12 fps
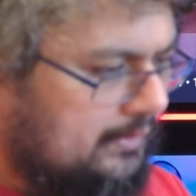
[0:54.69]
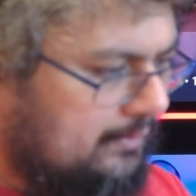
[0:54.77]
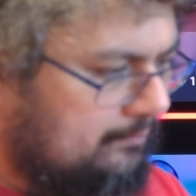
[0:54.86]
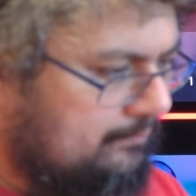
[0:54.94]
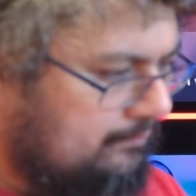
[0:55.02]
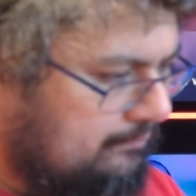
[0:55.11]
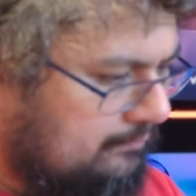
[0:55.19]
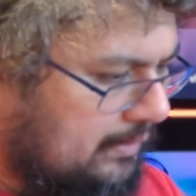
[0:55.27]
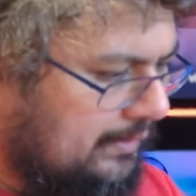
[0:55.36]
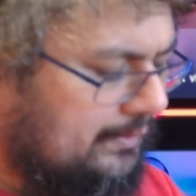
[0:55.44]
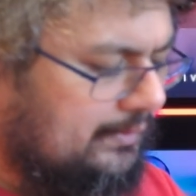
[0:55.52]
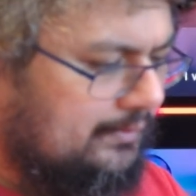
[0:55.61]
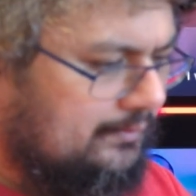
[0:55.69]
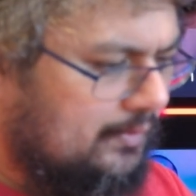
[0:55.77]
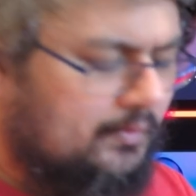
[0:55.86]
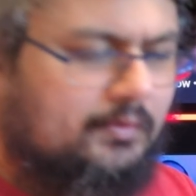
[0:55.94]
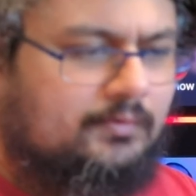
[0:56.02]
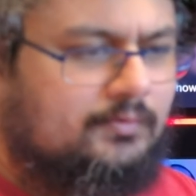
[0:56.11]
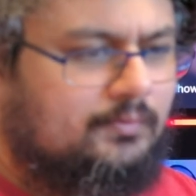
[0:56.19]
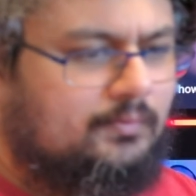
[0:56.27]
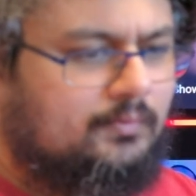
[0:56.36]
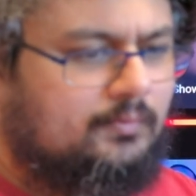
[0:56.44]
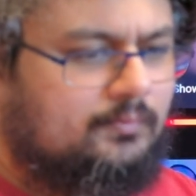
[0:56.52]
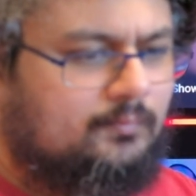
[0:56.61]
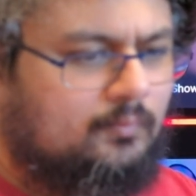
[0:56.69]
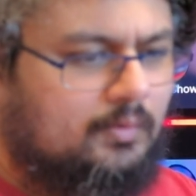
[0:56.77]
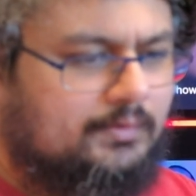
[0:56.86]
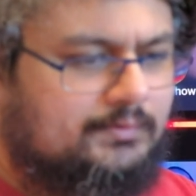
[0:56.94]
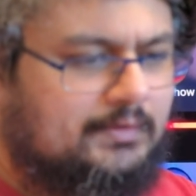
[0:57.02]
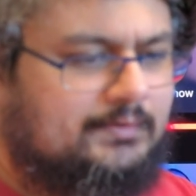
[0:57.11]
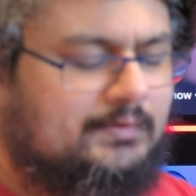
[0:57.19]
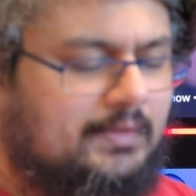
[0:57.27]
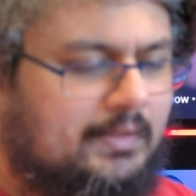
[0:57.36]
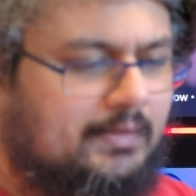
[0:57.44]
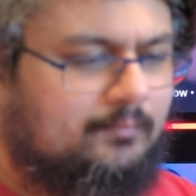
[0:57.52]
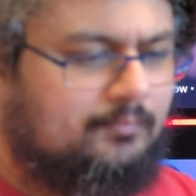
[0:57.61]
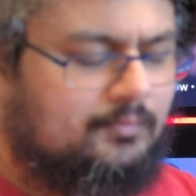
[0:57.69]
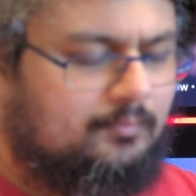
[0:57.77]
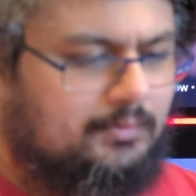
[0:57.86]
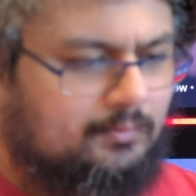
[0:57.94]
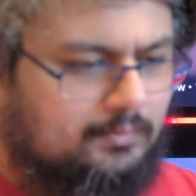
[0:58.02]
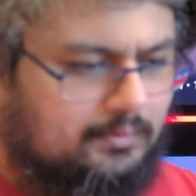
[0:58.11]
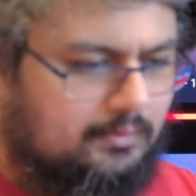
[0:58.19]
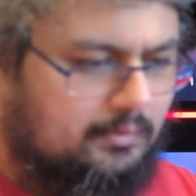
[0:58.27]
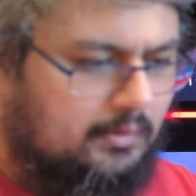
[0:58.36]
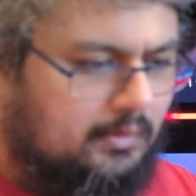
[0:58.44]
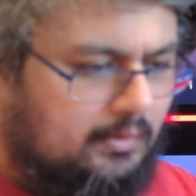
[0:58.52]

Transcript: Um, I think the only two good ones that sent out to me were